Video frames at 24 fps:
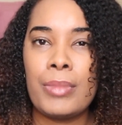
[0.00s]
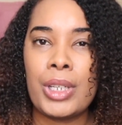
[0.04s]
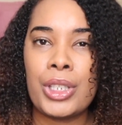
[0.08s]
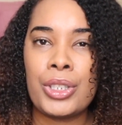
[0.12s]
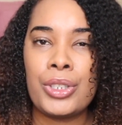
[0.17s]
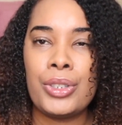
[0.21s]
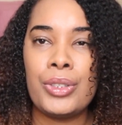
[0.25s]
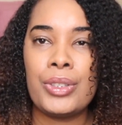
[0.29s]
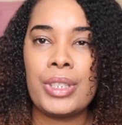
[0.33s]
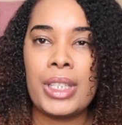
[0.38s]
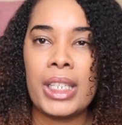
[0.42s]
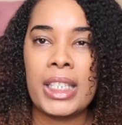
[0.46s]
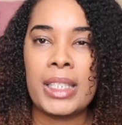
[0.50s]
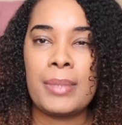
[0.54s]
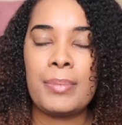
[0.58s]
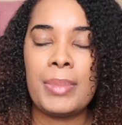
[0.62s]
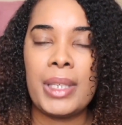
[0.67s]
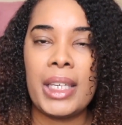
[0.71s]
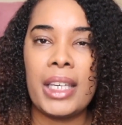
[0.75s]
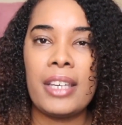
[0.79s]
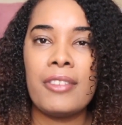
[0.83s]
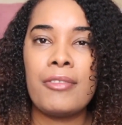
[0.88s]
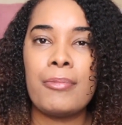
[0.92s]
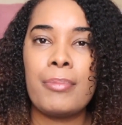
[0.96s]
must use
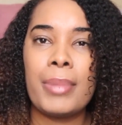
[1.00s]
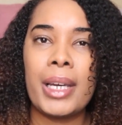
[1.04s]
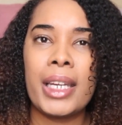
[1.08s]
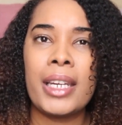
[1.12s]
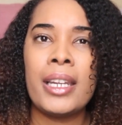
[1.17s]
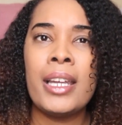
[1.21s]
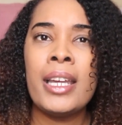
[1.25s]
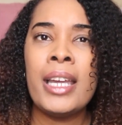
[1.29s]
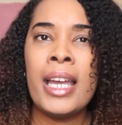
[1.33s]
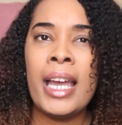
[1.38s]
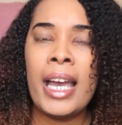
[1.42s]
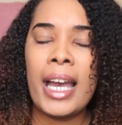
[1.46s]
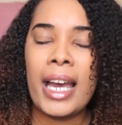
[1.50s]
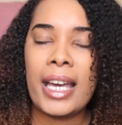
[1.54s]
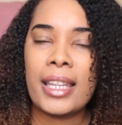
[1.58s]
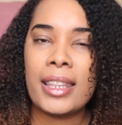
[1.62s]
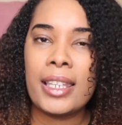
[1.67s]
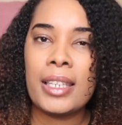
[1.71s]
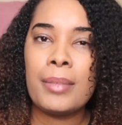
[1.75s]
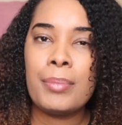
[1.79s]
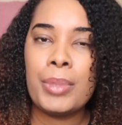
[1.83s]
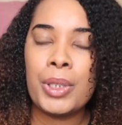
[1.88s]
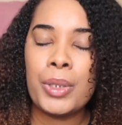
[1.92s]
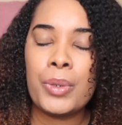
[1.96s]
SPF. But I
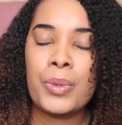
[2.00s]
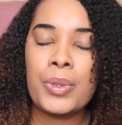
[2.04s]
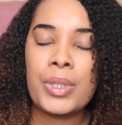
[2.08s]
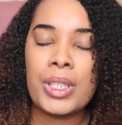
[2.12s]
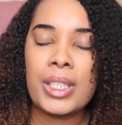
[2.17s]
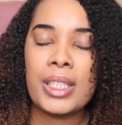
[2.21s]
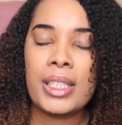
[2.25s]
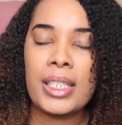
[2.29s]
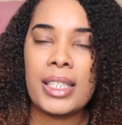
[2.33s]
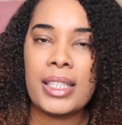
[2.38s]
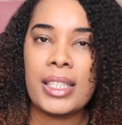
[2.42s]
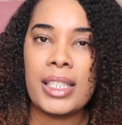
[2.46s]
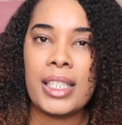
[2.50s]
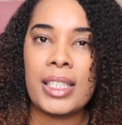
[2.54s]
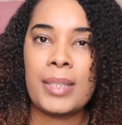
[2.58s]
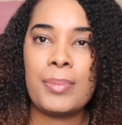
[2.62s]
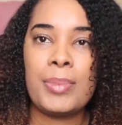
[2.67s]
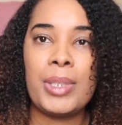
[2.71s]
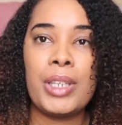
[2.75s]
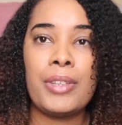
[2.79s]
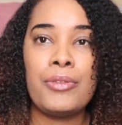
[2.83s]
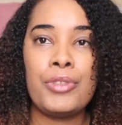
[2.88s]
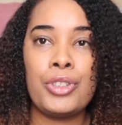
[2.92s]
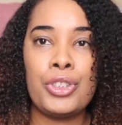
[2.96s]
think because it says
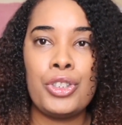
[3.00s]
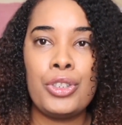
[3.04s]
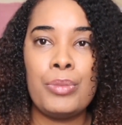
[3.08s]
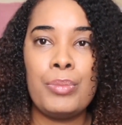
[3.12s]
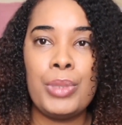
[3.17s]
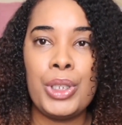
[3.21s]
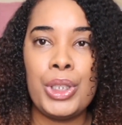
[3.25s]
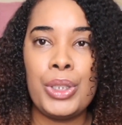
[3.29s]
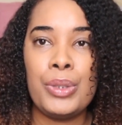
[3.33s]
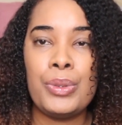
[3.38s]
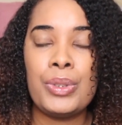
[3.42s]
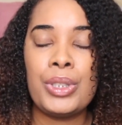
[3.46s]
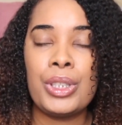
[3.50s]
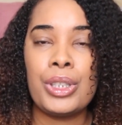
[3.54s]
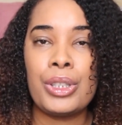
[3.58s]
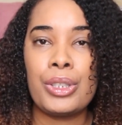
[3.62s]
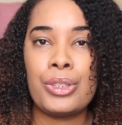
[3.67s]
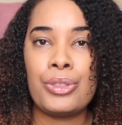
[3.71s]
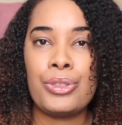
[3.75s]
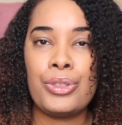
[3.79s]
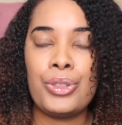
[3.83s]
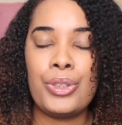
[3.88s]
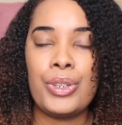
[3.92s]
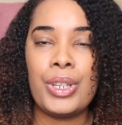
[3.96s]
SPF, you should be using
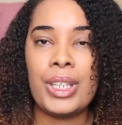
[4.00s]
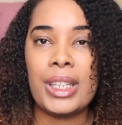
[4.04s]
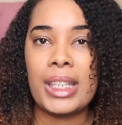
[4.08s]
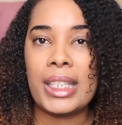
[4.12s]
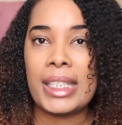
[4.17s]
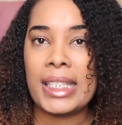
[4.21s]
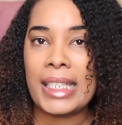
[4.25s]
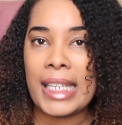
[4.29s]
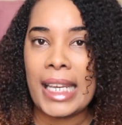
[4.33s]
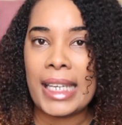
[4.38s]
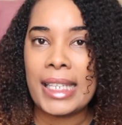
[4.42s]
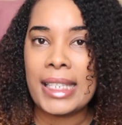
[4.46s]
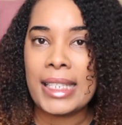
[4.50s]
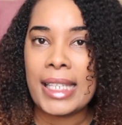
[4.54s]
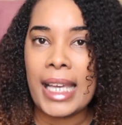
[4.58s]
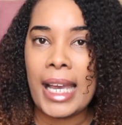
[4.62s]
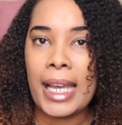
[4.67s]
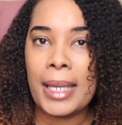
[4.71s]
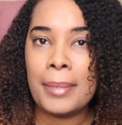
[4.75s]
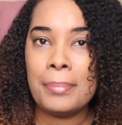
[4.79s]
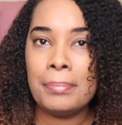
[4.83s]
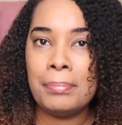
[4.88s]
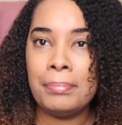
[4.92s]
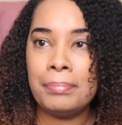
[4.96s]
this during the
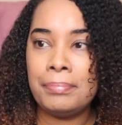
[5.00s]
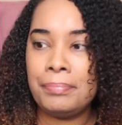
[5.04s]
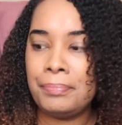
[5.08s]
daytime.